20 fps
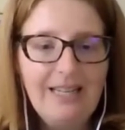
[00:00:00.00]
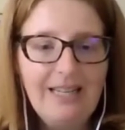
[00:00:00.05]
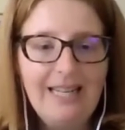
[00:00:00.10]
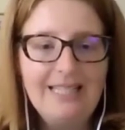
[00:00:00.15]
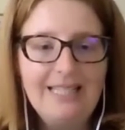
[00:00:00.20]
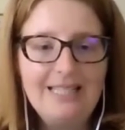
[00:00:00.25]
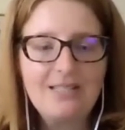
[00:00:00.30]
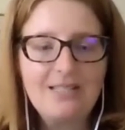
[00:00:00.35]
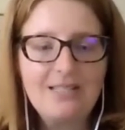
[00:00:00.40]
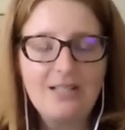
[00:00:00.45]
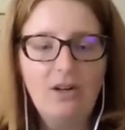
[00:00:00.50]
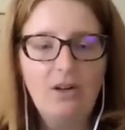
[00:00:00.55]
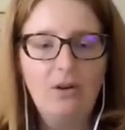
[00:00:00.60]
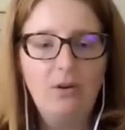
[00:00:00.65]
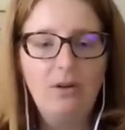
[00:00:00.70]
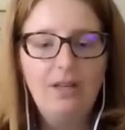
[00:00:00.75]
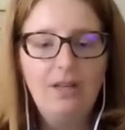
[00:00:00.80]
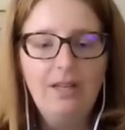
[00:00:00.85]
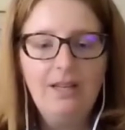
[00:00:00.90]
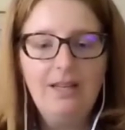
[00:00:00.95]
And
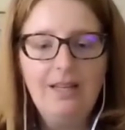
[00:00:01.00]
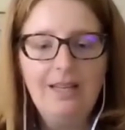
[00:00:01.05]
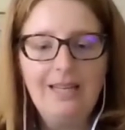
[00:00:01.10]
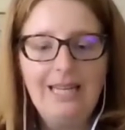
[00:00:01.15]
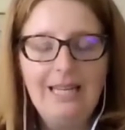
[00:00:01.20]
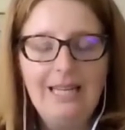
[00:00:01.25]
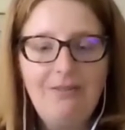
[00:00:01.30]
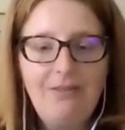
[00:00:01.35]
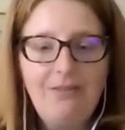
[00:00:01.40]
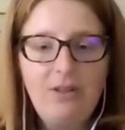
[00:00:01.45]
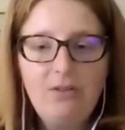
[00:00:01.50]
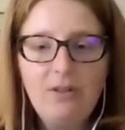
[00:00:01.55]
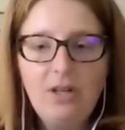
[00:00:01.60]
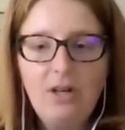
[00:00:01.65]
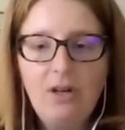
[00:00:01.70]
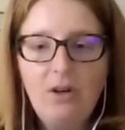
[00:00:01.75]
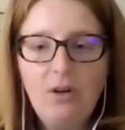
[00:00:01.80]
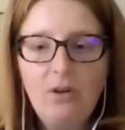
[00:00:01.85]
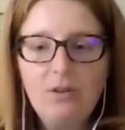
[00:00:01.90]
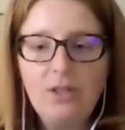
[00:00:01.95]
so, mm-hmm if you
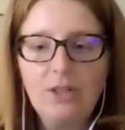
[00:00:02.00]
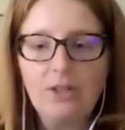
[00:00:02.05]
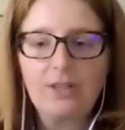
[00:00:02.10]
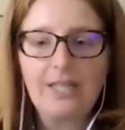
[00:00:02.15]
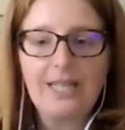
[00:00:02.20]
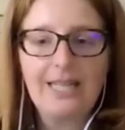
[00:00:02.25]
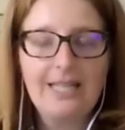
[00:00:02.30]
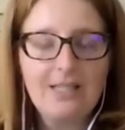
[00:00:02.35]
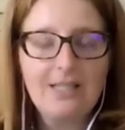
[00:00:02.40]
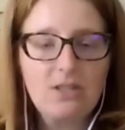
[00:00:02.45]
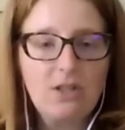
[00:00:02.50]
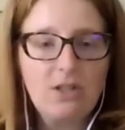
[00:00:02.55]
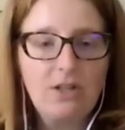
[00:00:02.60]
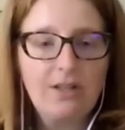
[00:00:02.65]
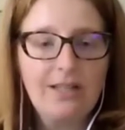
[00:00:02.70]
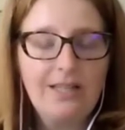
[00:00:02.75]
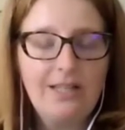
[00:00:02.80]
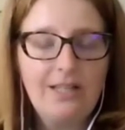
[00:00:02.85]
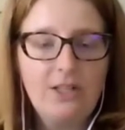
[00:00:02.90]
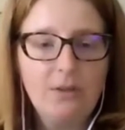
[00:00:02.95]
know you're getting
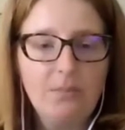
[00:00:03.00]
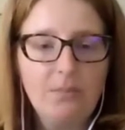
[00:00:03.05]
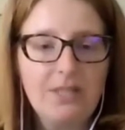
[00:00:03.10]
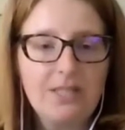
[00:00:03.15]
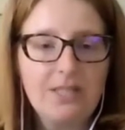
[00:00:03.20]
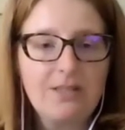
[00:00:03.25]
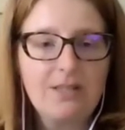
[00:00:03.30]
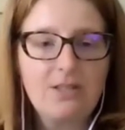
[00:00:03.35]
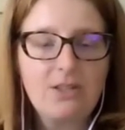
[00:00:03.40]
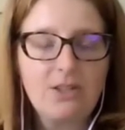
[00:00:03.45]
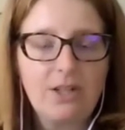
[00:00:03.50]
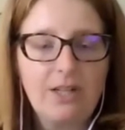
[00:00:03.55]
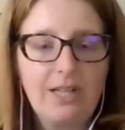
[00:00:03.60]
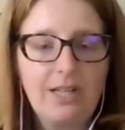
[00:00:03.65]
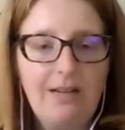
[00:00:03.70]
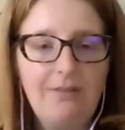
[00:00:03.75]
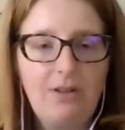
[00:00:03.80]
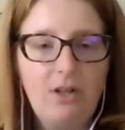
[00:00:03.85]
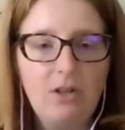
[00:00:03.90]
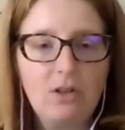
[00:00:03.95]
started in your business, you're going
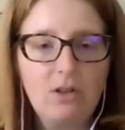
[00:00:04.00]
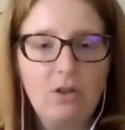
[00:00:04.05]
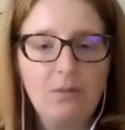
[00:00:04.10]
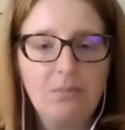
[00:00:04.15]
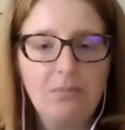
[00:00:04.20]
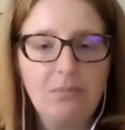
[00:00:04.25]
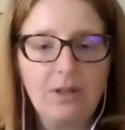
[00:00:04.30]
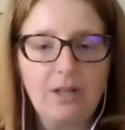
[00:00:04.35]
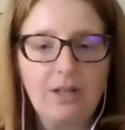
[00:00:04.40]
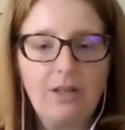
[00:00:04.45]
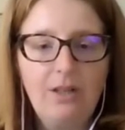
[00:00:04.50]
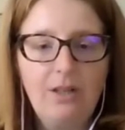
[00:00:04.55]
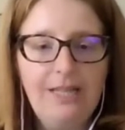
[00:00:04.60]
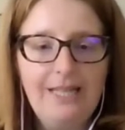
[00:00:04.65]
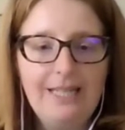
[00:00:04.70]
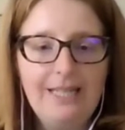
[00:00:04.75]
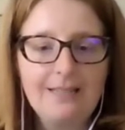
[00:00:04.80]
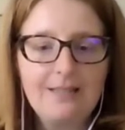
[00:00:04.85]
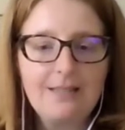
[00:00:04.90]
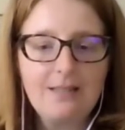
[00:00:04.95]
to have all corporate
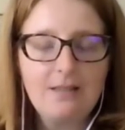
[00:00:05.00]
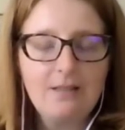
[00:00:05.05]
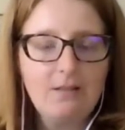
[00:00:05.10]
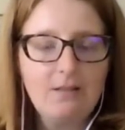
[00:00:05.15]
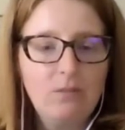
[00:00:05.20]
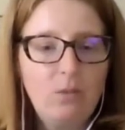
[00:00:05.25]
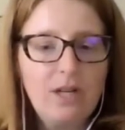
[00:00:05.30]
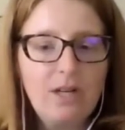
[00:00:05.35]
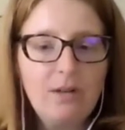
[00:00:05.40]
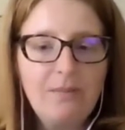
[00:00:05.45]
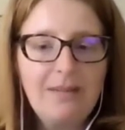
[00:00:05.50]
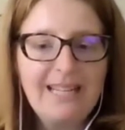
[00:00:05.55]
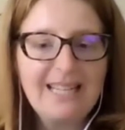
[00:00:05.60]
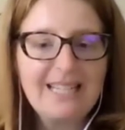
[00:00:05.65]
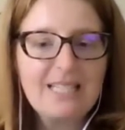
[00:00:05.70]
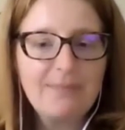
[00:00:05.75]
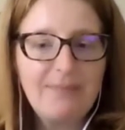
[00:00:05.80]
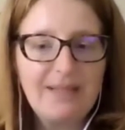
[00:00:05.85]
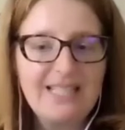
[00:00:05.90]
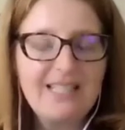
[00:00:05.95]
clients, what are my
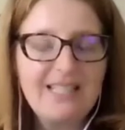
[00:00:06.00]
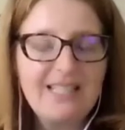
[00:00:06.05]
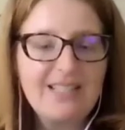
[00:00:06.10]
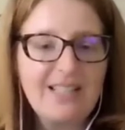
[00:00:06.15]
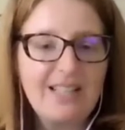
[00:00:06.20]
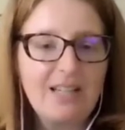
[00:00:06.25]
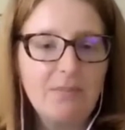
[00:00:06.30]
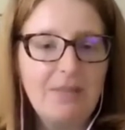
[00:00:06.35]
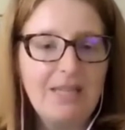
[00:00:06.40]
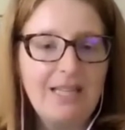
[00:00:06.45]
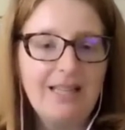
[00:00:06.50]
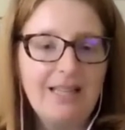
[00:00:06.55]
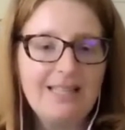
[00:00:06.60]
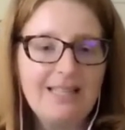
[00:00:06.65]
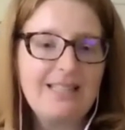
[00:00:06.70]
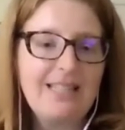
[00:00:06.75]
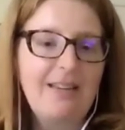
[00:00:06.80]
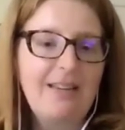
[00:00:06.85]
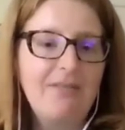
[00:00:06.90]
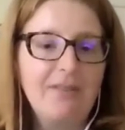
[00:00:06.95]
expenses going to be,
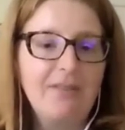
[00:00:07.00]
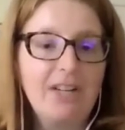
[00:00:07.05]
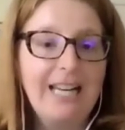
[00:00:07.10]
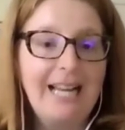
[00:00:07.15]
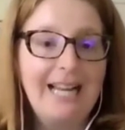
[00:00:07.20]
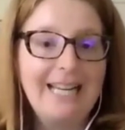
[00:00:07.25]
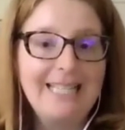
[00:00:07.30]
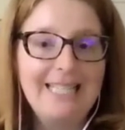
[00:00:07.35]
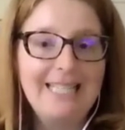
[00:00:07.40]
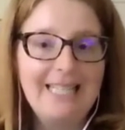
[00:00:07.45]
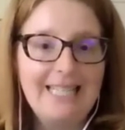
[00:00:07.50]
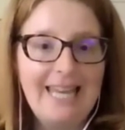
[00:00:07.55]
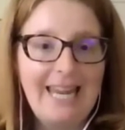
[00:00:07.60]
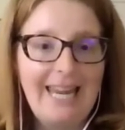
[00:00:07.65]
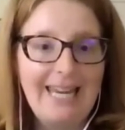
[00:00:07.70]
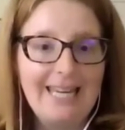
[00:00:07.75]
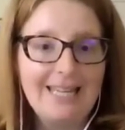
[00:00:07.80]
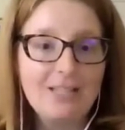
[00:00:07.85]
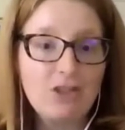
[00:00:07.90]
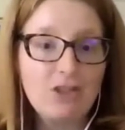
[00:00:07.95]
let's say for 90
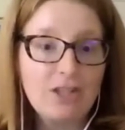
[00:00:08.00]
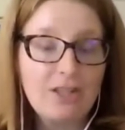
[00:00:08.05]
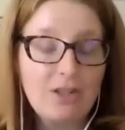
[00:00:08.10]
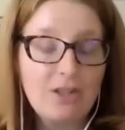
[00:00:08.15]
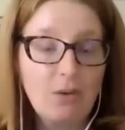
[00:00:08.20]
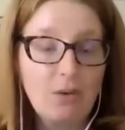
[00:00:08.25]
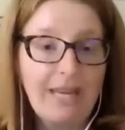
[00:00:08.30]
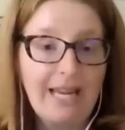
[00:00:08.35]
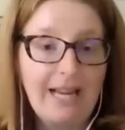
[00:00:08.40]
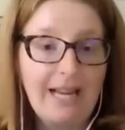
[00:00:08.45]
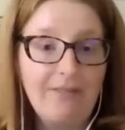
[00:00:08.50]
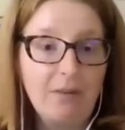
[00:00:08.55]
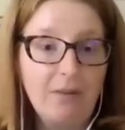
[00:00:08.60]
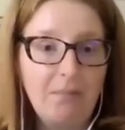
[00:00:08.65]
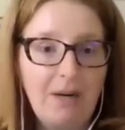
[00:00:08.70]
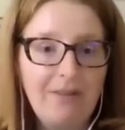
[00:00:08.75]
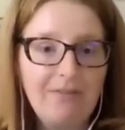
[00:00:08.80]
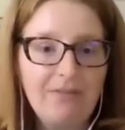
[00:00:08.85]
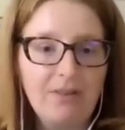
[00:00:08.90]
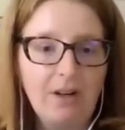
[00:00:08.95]
days, just so we have a
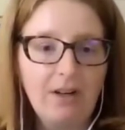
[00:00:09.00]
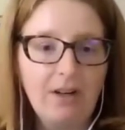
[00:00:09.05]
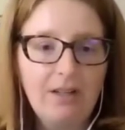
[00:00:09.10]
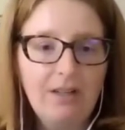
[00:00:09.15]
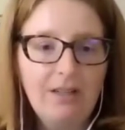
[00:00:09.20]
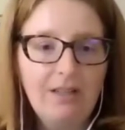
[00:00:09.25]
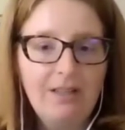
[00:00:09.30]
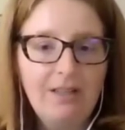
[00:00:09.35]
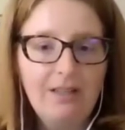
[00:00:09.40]
buffer?